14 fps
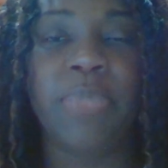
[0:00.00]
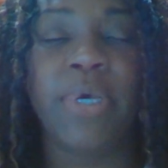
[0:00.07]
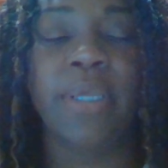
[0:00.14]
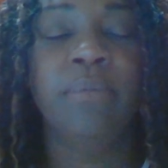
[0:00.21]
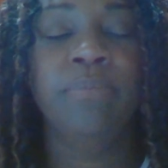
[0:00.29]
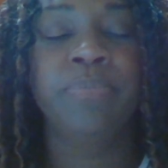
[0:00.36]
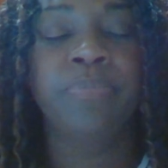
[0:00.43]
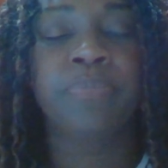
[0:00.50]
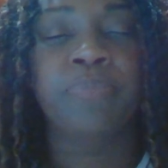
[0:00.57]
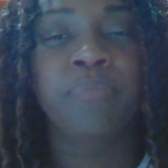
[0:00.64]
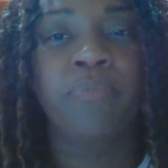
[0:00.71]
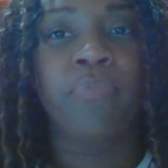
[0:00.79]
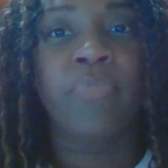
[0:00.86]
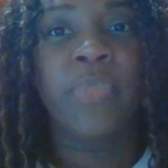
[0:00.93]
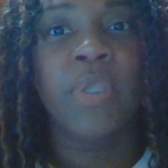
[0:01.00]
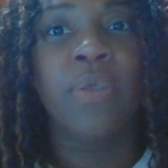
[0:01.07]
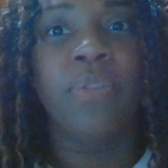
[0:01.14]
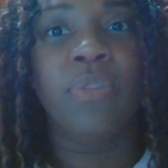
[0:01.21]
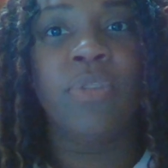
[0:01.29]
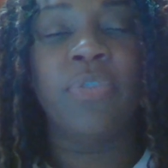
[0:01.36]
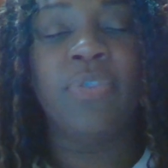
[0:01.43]
But
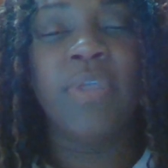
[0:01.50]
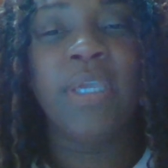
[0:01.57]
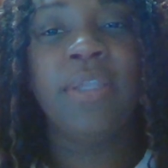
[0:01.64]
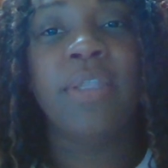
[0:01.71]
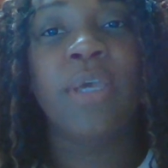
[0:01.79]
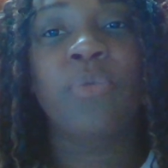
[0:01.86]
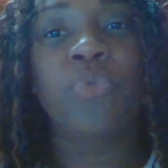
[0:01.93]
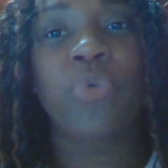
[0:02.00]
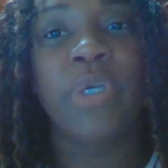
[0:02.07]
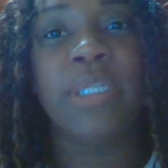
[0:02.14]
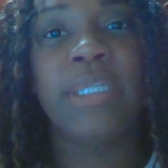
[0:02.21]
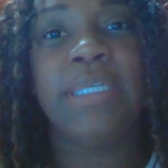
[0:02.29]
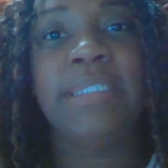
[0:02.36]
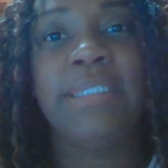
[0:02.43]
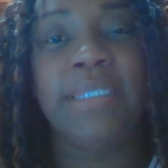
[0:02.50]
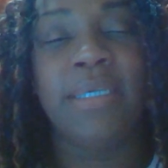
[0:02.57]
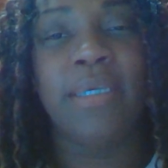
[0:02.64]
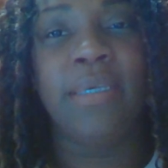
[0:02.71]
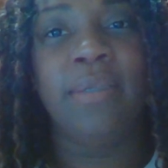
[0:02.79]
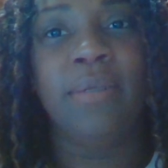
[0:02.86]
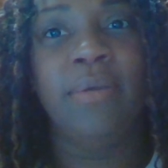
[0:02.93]
the thing that really
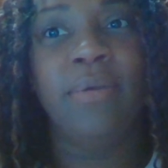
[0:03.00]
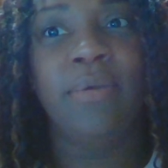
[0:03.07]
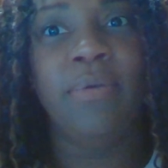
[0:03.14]
did